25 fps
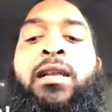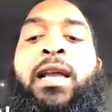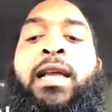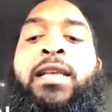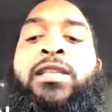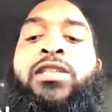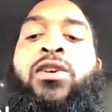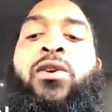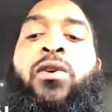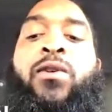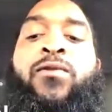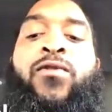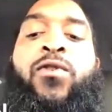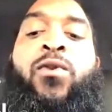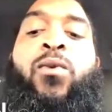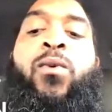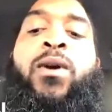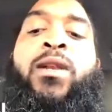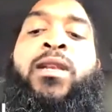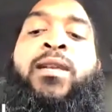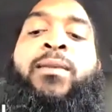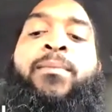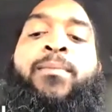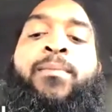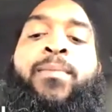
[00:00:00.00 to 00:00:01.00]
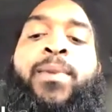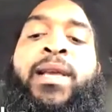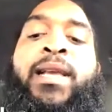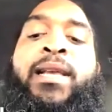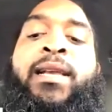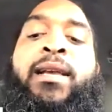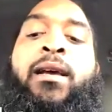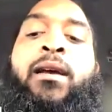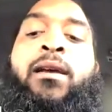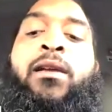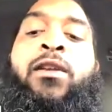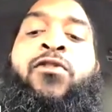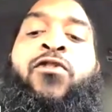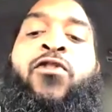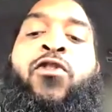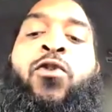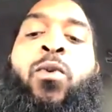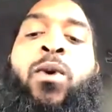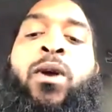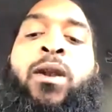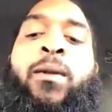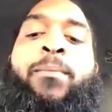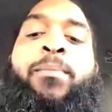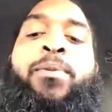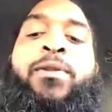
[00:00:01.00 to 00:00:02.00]
And so if you want to be, if you
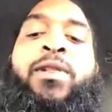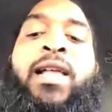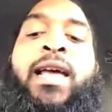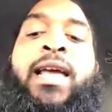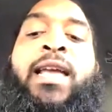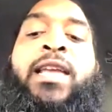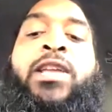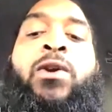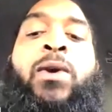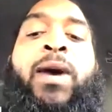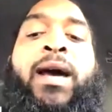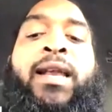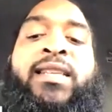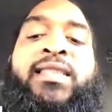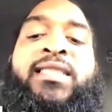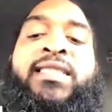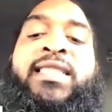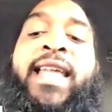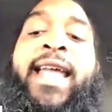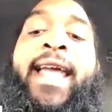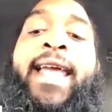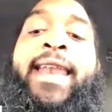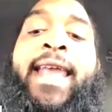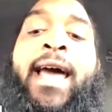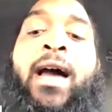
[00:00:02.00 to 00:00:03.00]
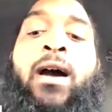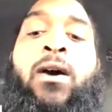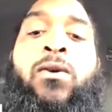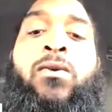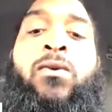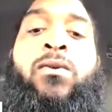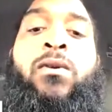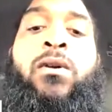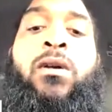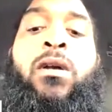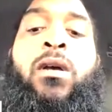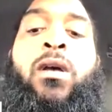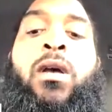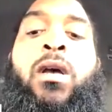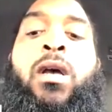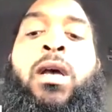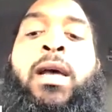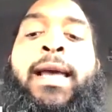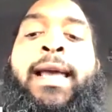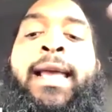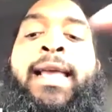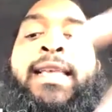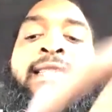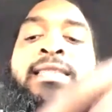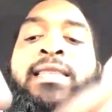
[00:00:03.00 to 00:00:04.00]
want to play, you got to stand out
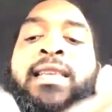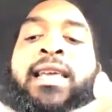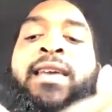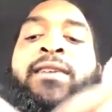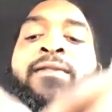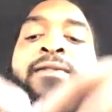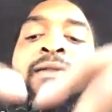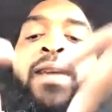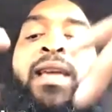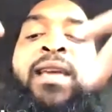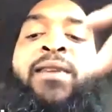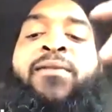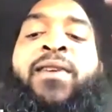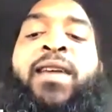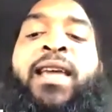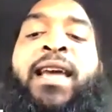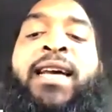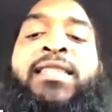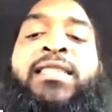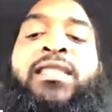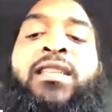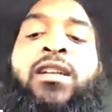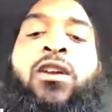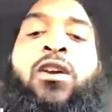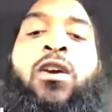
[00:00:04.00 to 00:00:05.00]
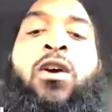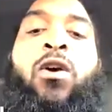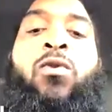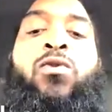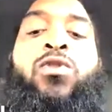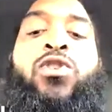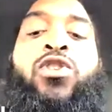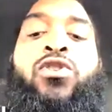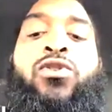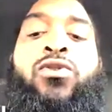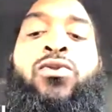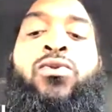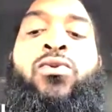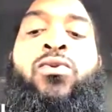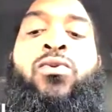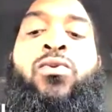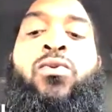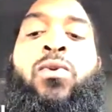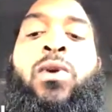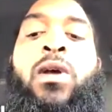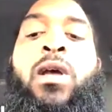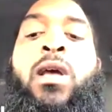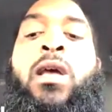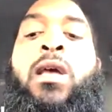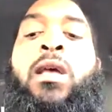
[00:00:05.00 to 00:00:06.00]
is if, if he has to coach you,
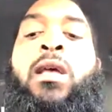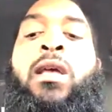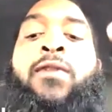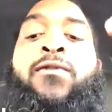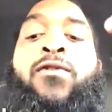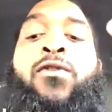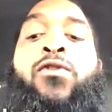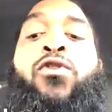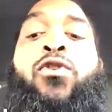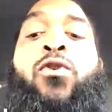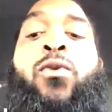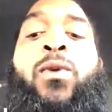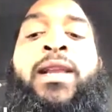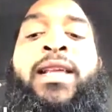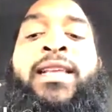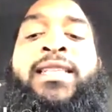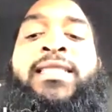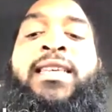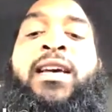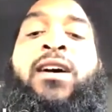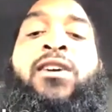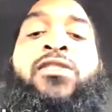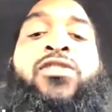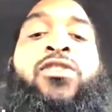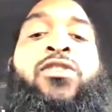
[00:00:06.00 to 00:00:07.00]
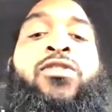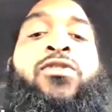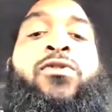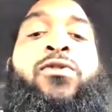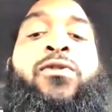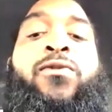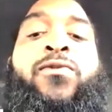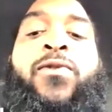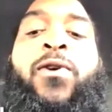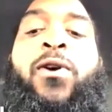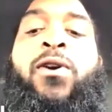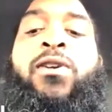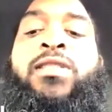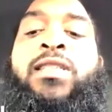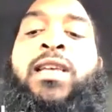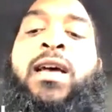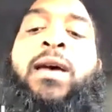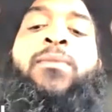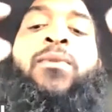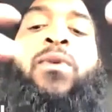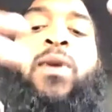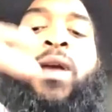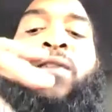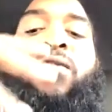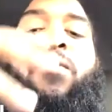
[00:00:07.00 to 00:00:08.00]
if you do what he tells you to do the first time,
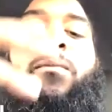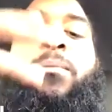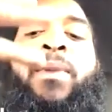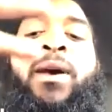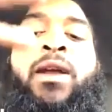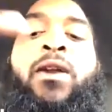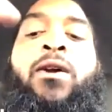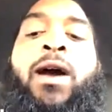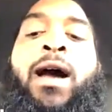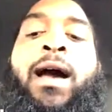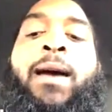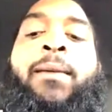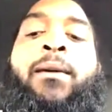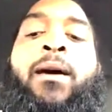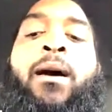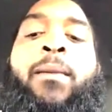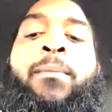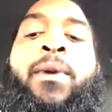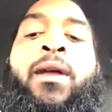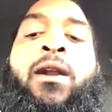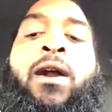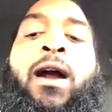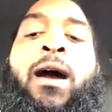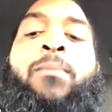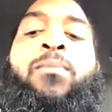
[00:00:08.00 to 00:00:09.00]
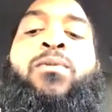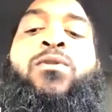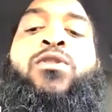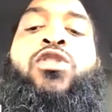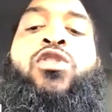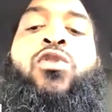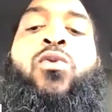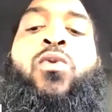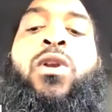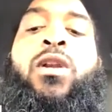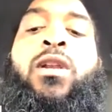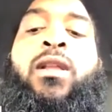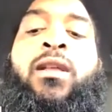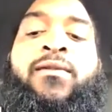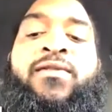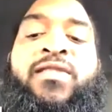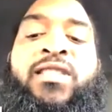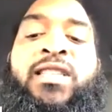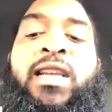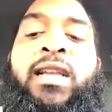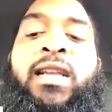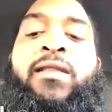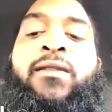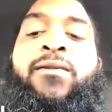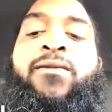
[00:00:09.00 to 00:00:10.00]
you have a better a better opportunity of
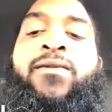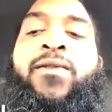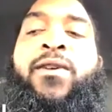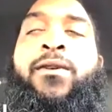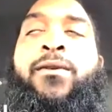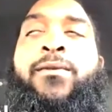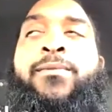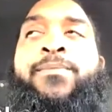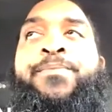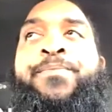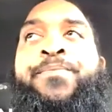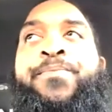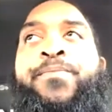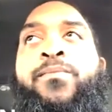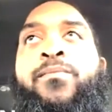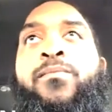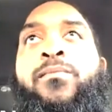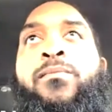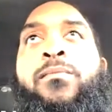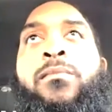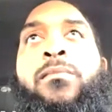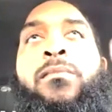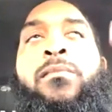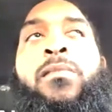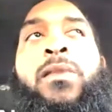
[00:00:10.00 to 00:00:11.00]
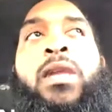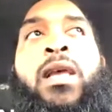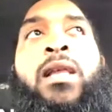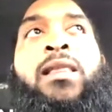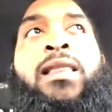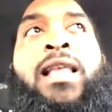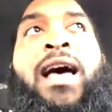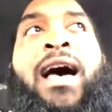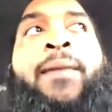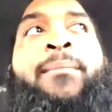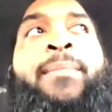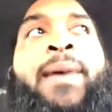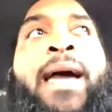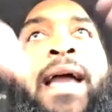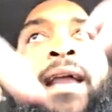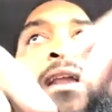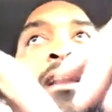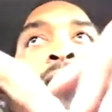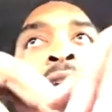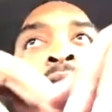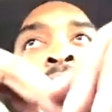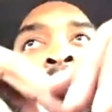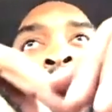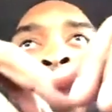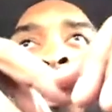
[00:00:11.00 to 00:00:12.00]
seeing the field.
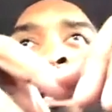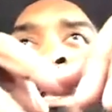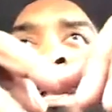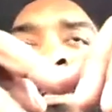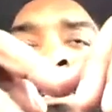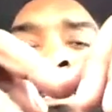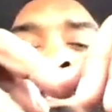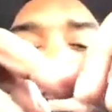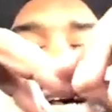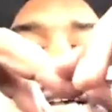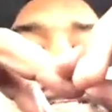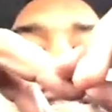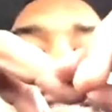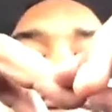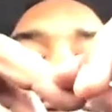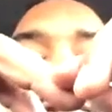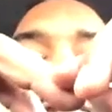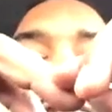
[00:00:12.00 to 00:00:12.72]
Linebacker, tons of